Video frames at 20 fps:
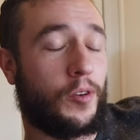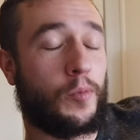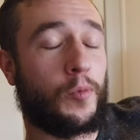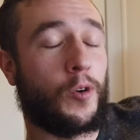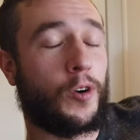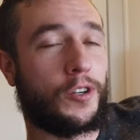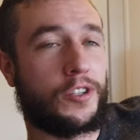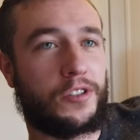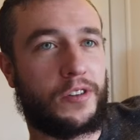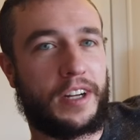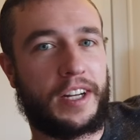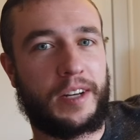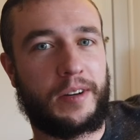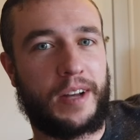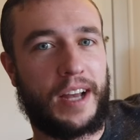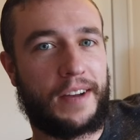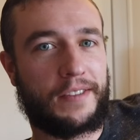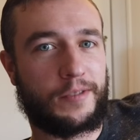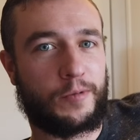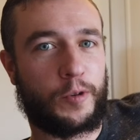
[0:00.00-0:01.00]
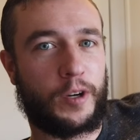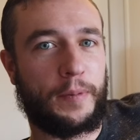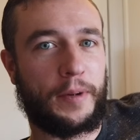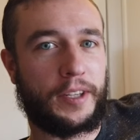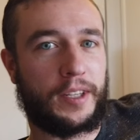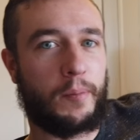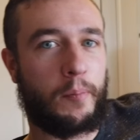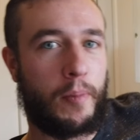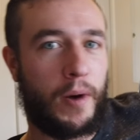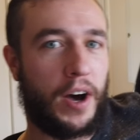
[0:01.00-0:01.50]
more, so I didn't have to worry
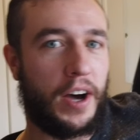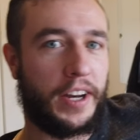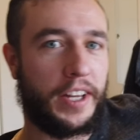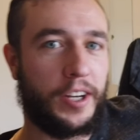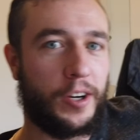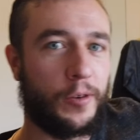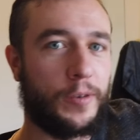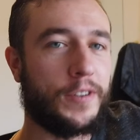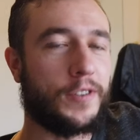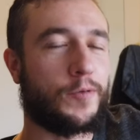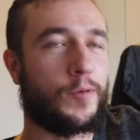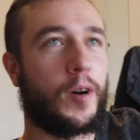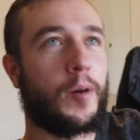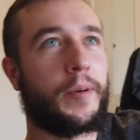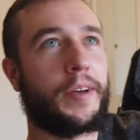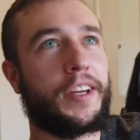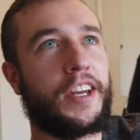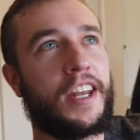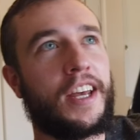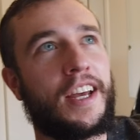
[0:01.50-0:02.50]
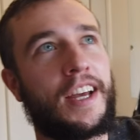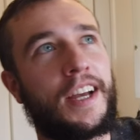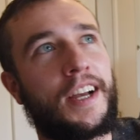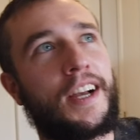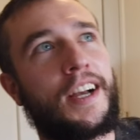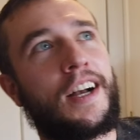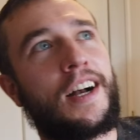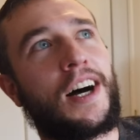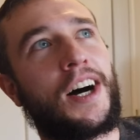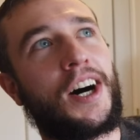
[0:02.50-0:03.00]
about the body always rubbing,
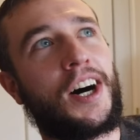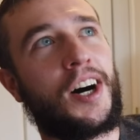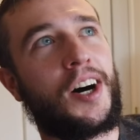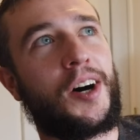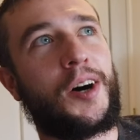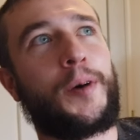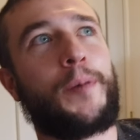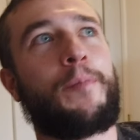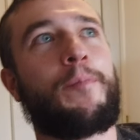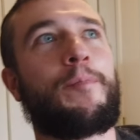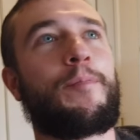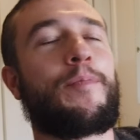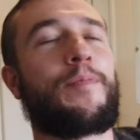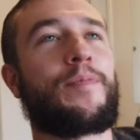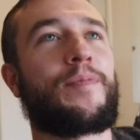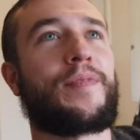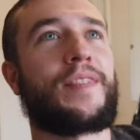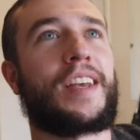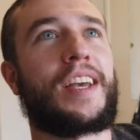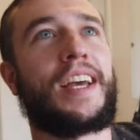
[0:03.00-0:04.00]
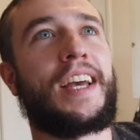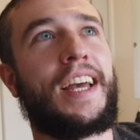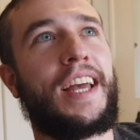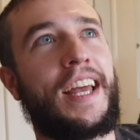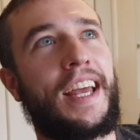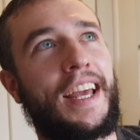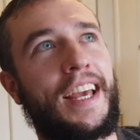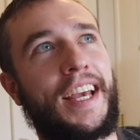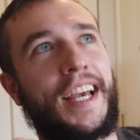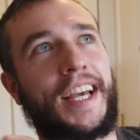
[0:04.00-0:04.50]

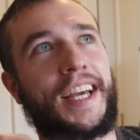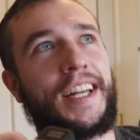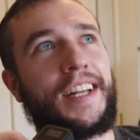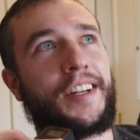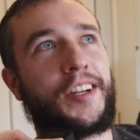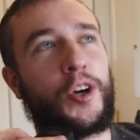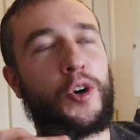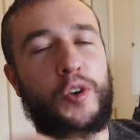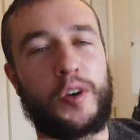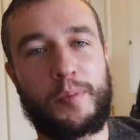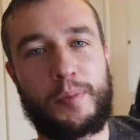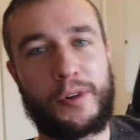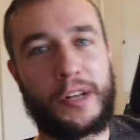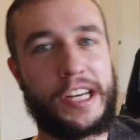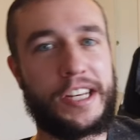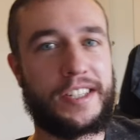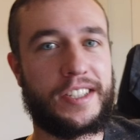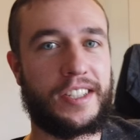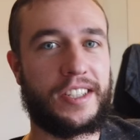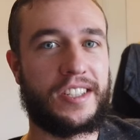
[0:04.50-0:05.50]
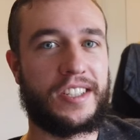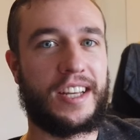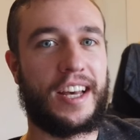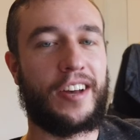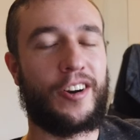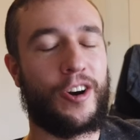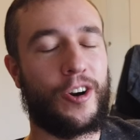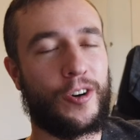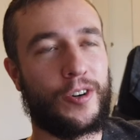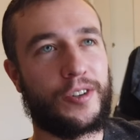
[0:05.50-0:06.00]
and go to places
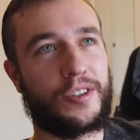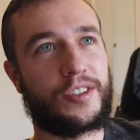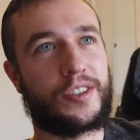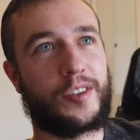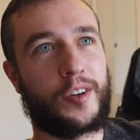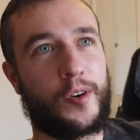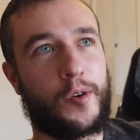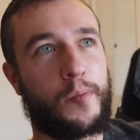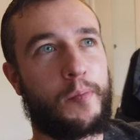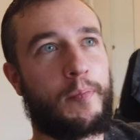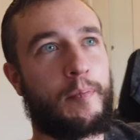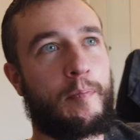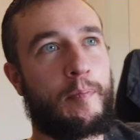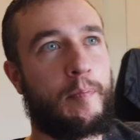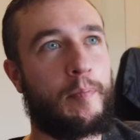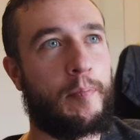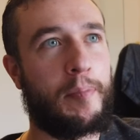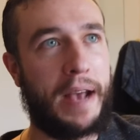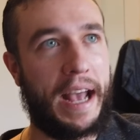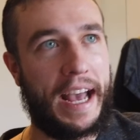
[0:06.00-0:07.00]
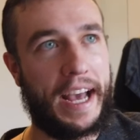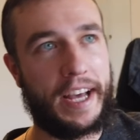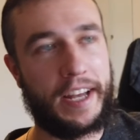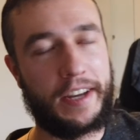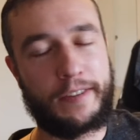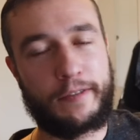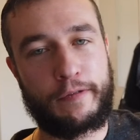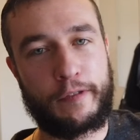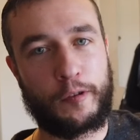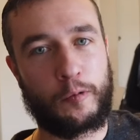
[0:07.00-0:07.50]
that aren't so
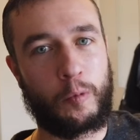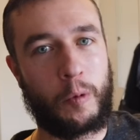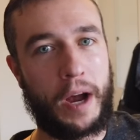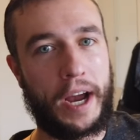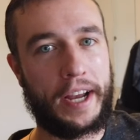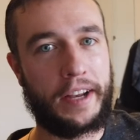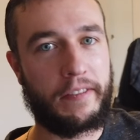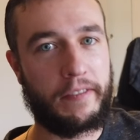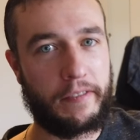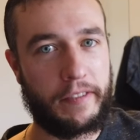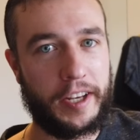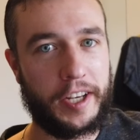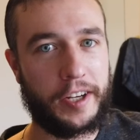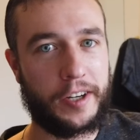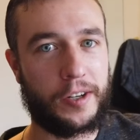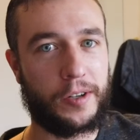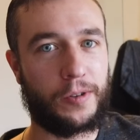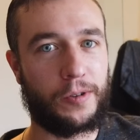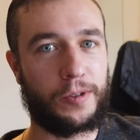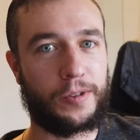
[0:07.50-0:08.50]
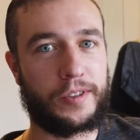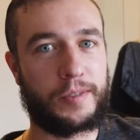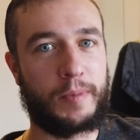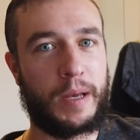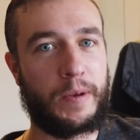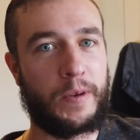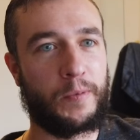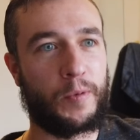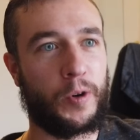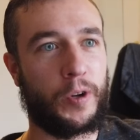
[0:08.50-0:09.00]
bad for wide vehicles,
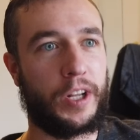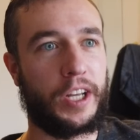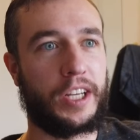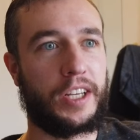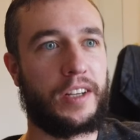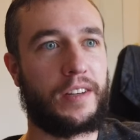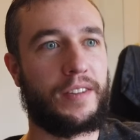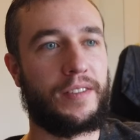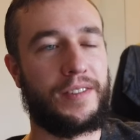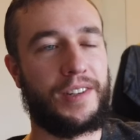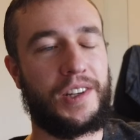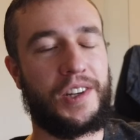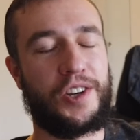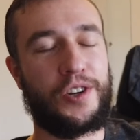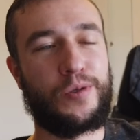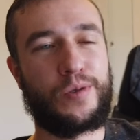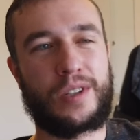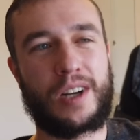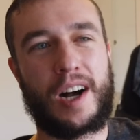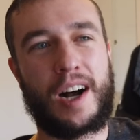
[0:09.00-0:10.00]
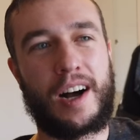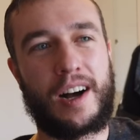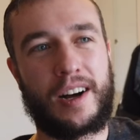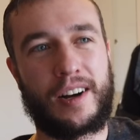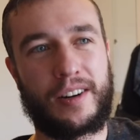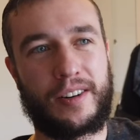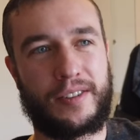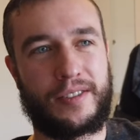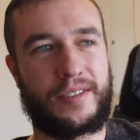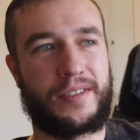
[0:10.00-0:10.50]
maybe more like
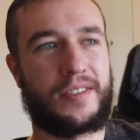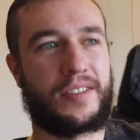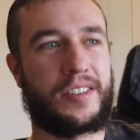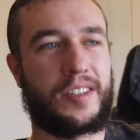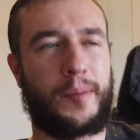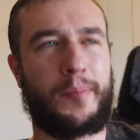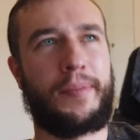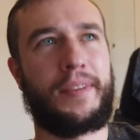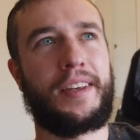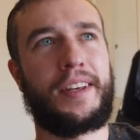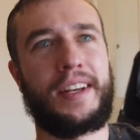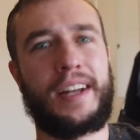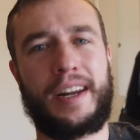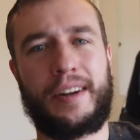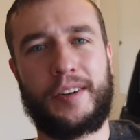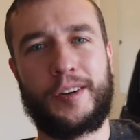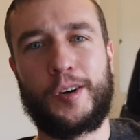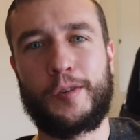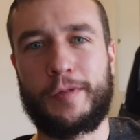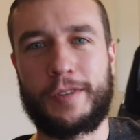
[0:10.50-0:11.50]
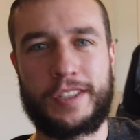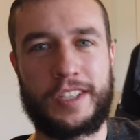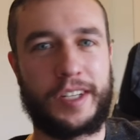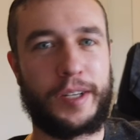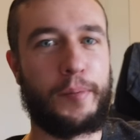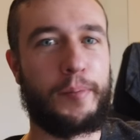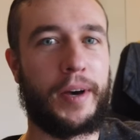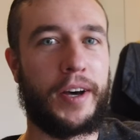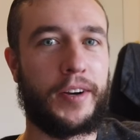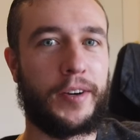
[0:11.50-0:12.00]
Utah or something. I don't know if it's
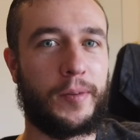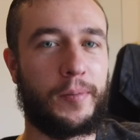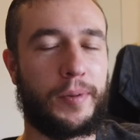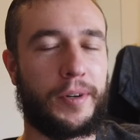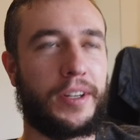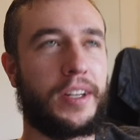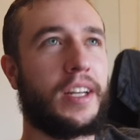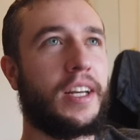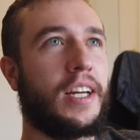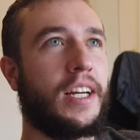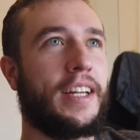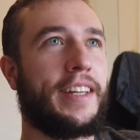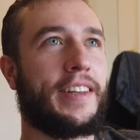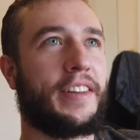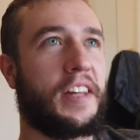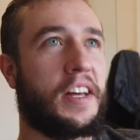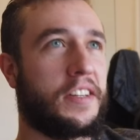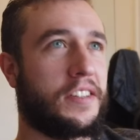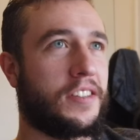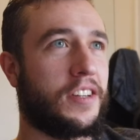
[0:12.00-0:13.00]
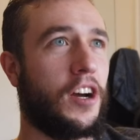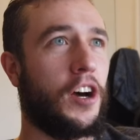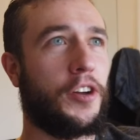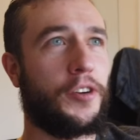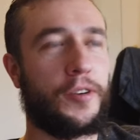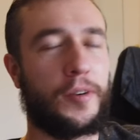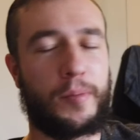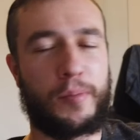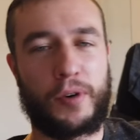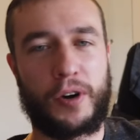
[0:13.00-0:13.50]
any better, but less
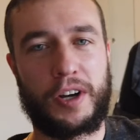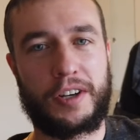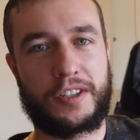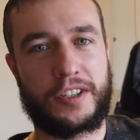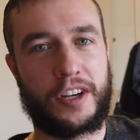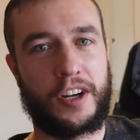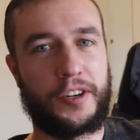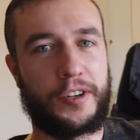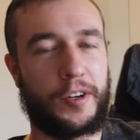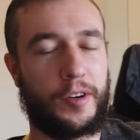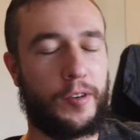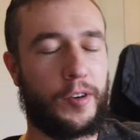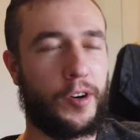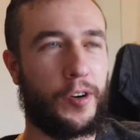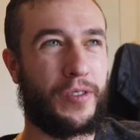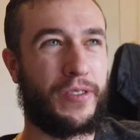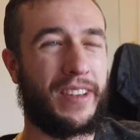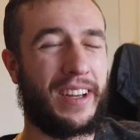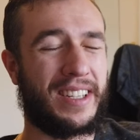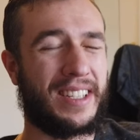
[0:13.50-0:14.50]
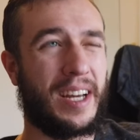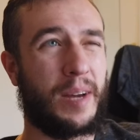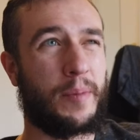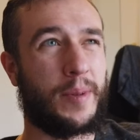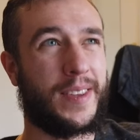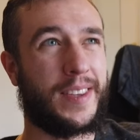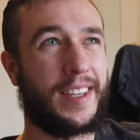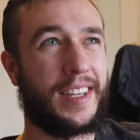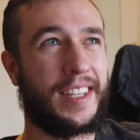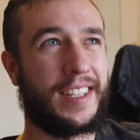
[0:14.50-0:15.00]
underbrush, undergrowth, that type
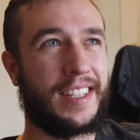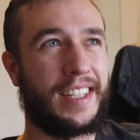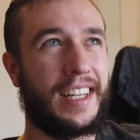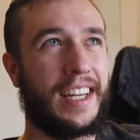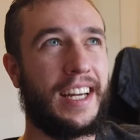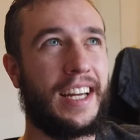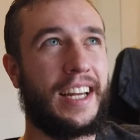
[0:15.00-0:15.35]
of thing.